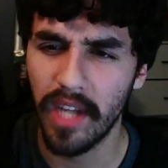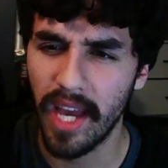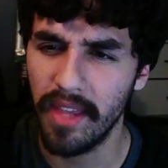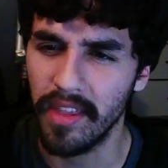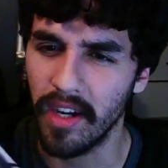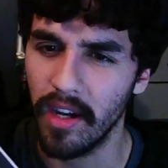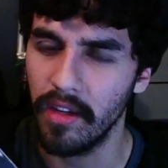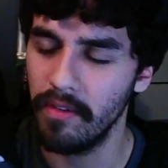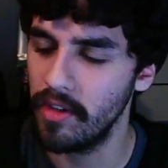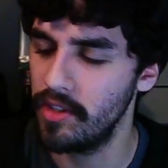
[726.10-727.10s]
had the color
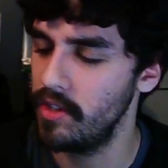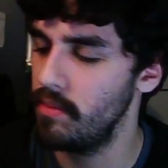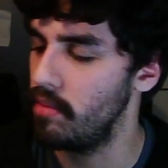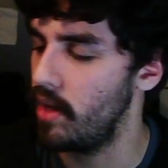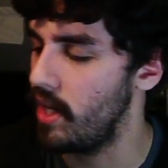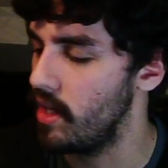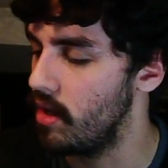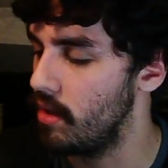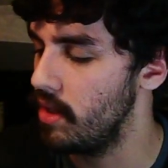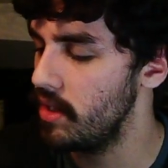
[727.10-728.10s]
version, but
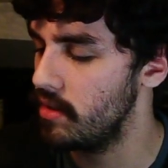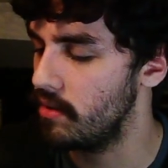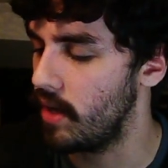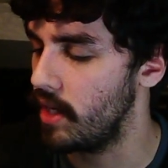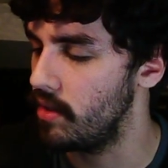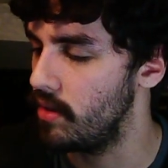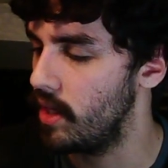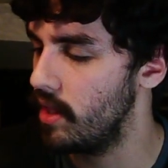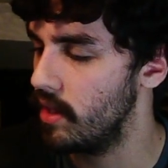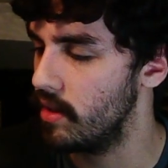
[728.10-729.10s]
this is fine too. I
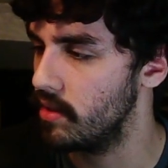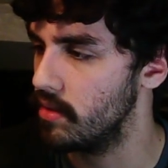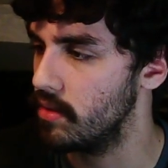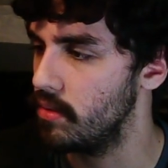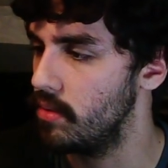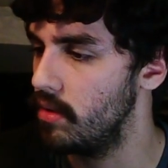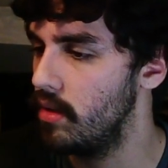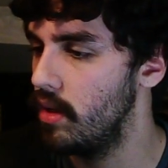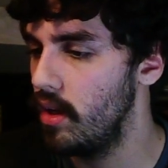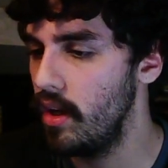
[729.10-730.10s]
think this is cool.
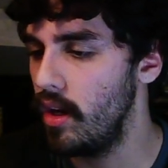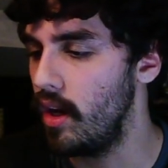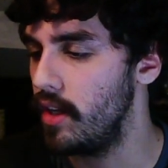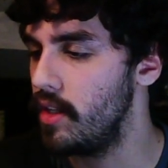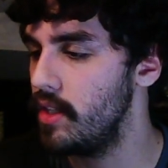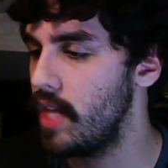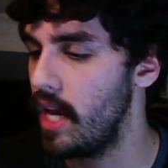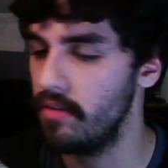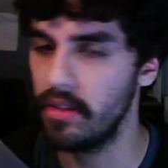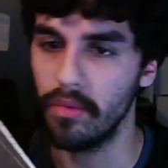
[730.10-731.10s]
It does
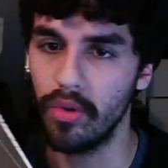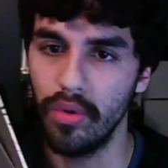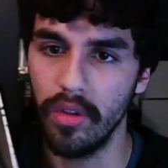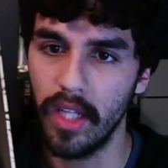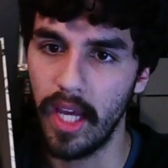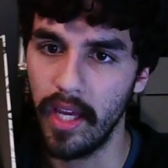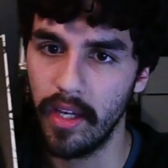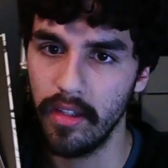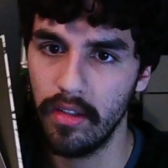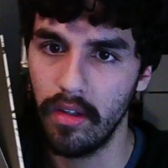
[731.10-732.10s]
have some cool
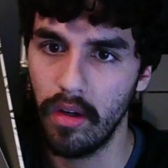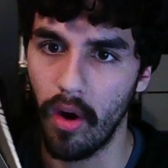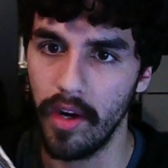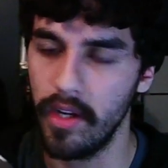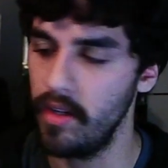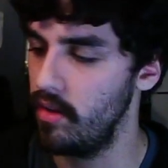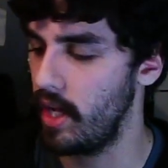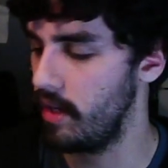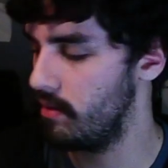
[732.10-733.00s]
like art, like